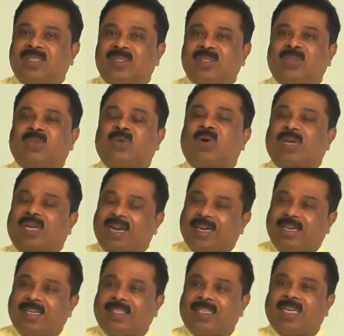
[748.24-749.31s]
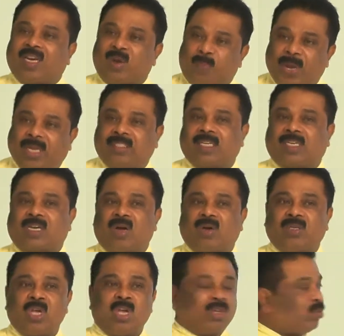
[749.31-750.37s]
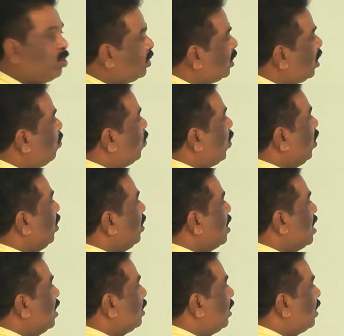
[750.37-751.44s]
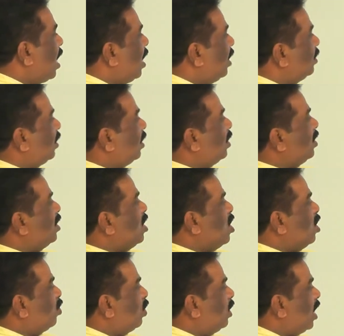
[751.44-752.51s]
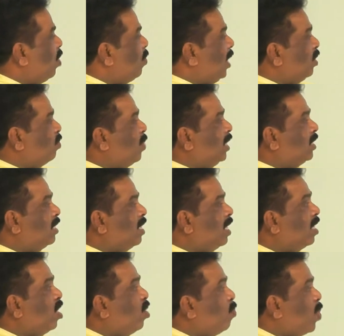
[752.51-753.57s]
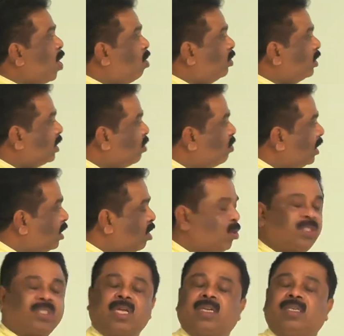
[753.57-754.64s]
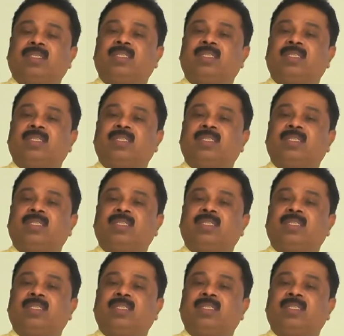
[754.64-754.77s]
So credit repairs account. So simple. See the answer. So debit machinery pound 7,000